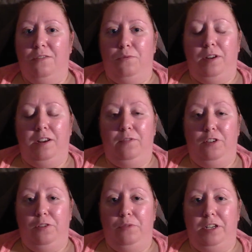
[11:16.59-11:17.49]
whatever
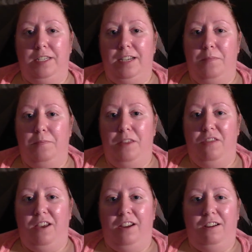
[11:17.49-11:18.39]
you want to type
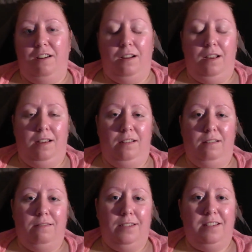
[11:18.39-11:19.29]
in there
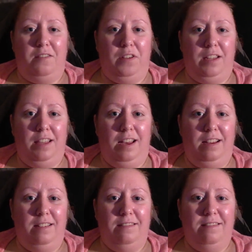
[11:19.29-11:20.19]
and stuff like that.